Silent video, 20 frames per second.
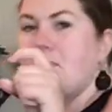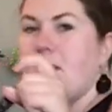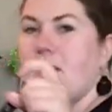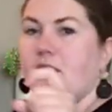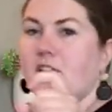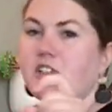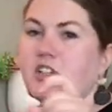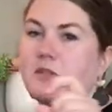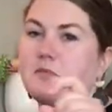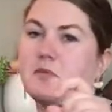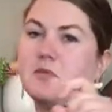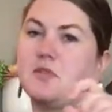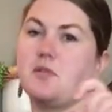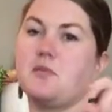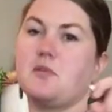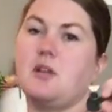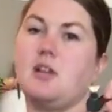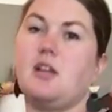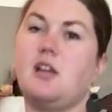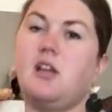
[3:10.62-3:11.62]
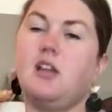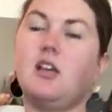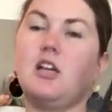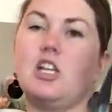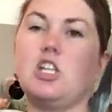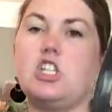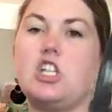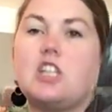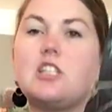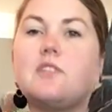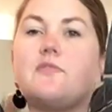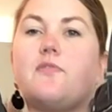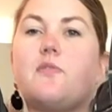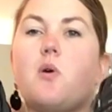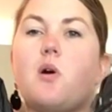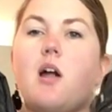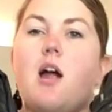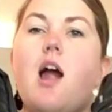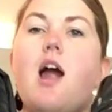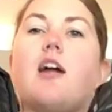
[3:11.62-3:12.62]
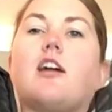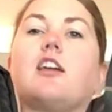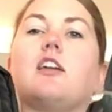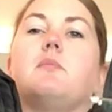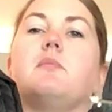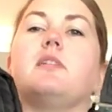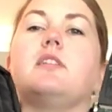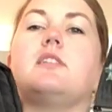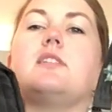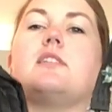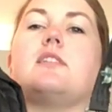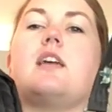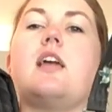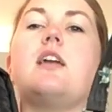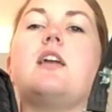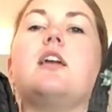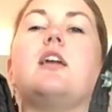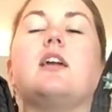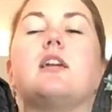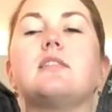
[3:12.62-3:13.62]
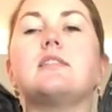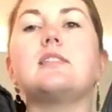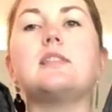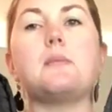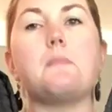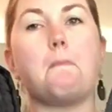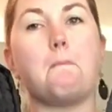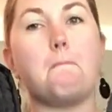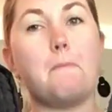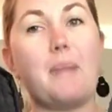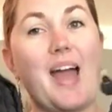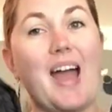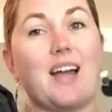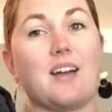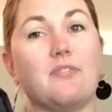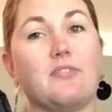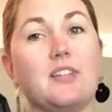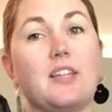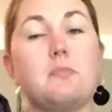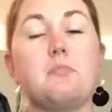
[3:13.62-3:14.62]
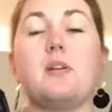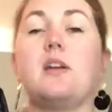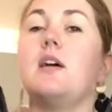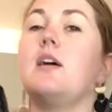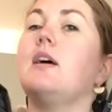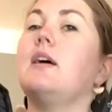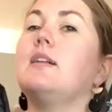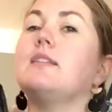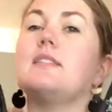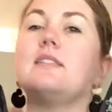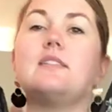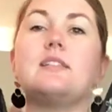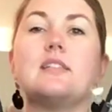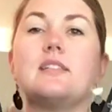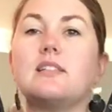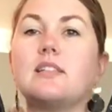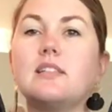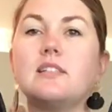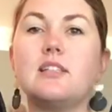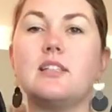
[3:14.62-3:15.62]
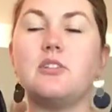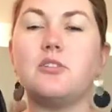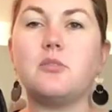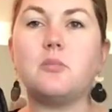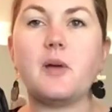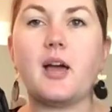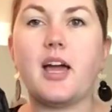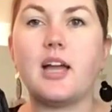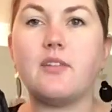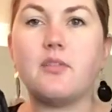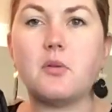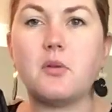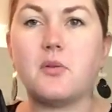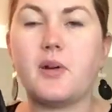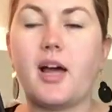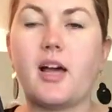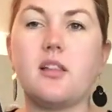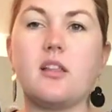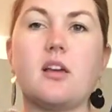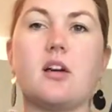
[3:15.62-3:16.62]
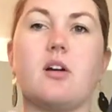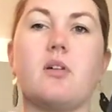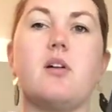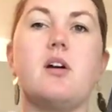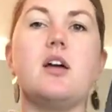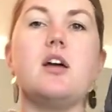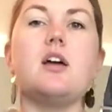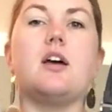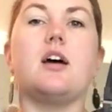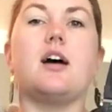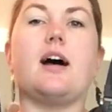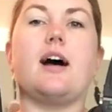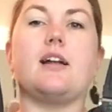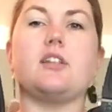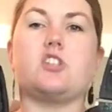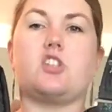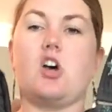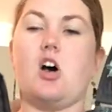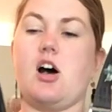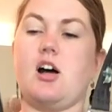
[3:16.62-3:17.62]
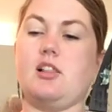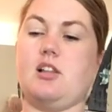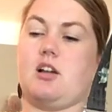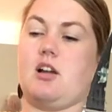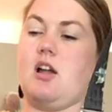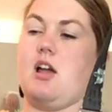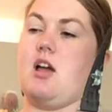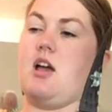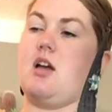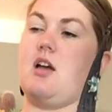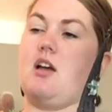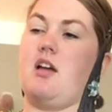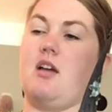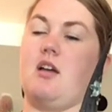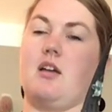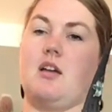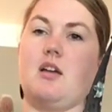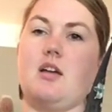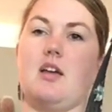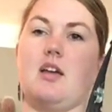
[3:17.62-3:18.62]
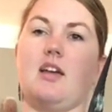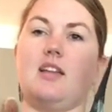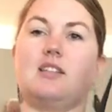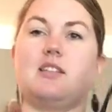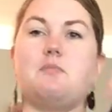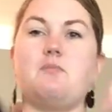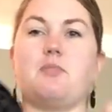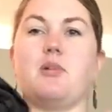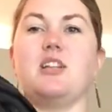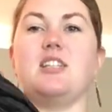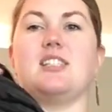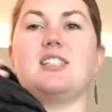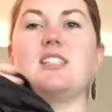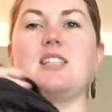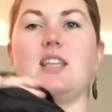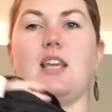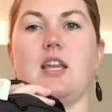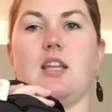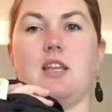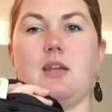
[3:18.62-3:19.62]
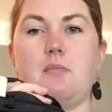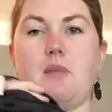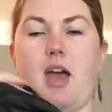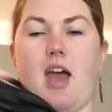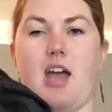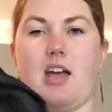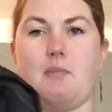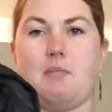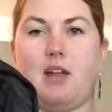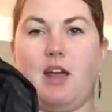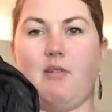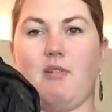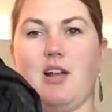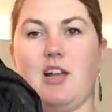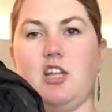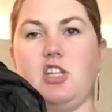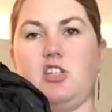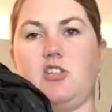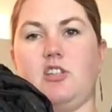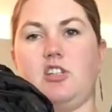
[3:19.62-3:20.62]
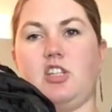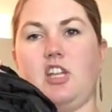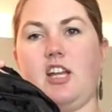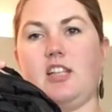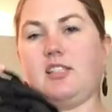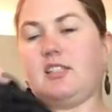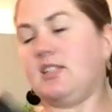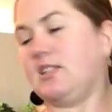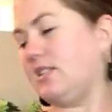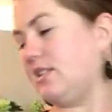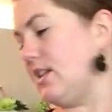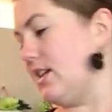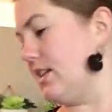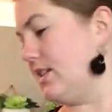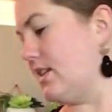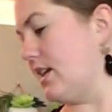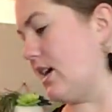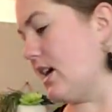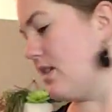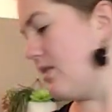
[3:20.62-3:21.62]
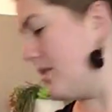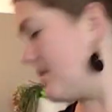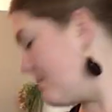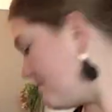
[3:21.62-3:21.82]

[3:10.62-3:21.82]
puddle jumper three. Just for argument's sake, here's the backflip. It's a discontinued bag from a while ago. Uh, taller, it's a pretty skinny bag, but I wanted you a chance to see it together.